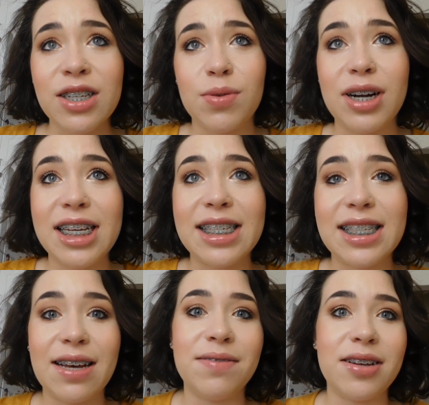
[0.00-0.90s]

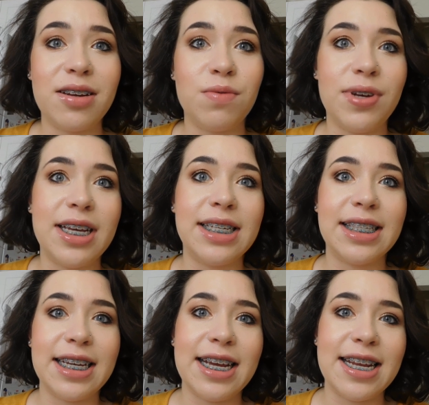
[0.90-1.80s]
twenty-seven
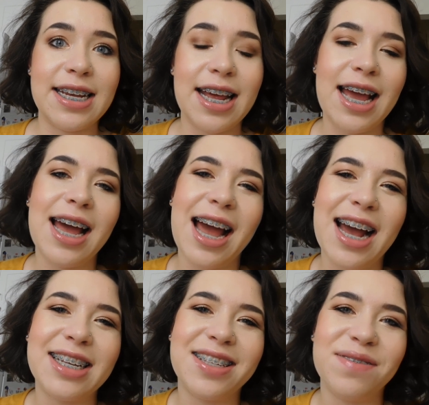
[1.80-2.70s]
weeks in
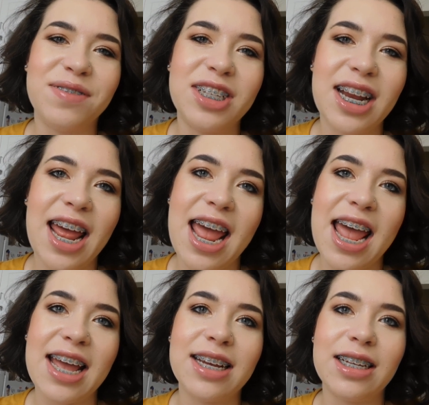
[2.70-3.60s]
as of
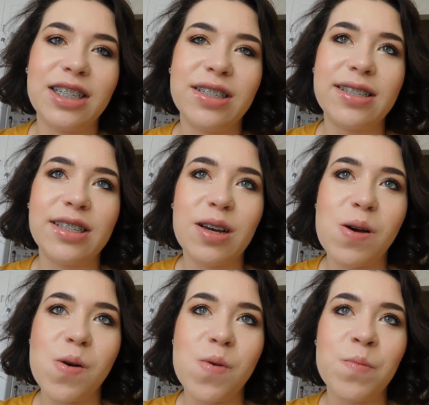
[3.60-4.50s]
today,
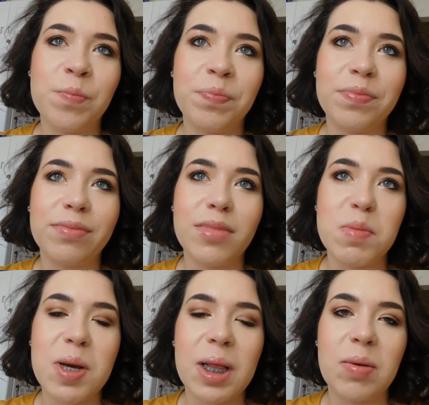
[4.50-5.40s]
so
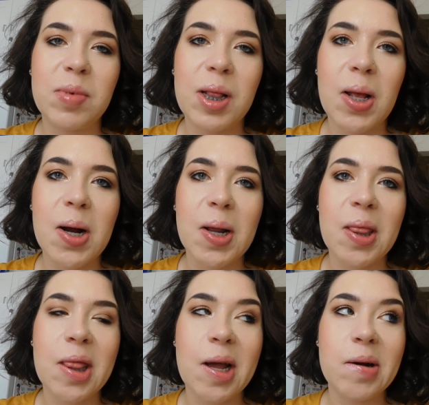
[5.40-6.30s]
maybe a little bit longer
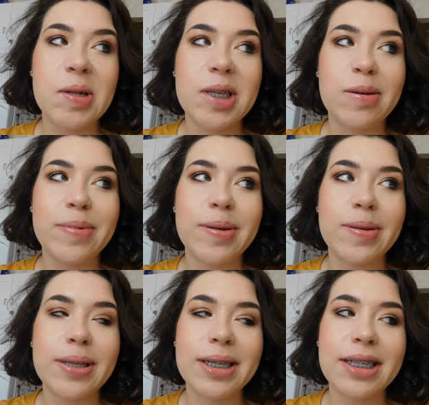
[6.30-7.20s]
than that once I
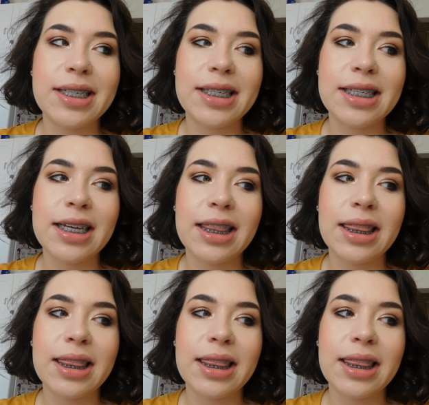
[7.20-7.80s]
post this.